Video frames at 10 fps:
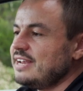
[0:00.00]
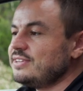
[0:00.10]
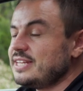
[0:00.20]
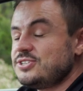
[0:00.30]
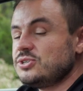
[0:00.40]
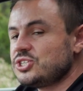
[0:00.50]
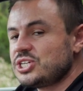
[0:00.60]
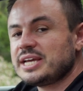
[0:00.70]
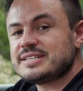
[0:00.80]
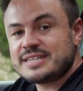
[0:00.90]
even lets you
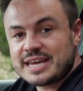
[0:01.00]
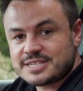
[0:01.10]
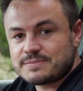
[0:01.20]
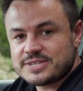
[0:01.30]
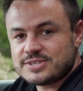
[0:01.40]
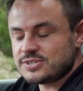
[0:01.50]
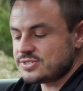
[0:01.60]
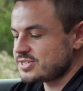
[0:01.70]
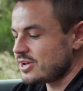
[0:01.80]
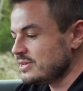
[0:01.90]
check text
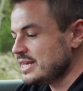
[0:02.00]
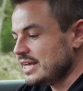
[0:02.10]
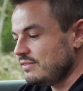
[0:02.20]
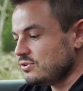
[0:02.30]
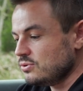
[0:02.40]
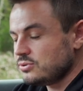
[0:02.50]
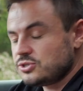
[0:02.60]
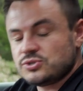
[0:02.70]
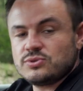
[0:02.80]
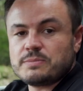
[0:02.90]
messages. So if you
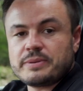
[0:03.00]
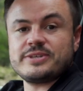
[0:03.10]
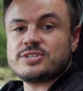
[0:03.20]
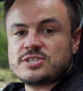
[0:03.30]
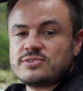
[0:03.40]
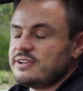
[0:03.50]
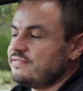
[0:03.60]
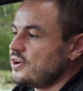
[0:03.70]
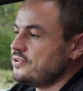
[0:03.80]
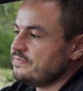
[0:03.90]
do the permissions through your
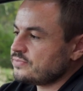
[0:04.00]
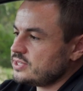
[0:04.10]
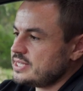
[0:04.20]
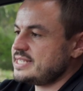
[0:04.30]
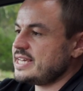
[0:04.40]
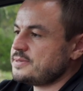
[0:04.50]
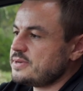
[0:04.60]
phone, your text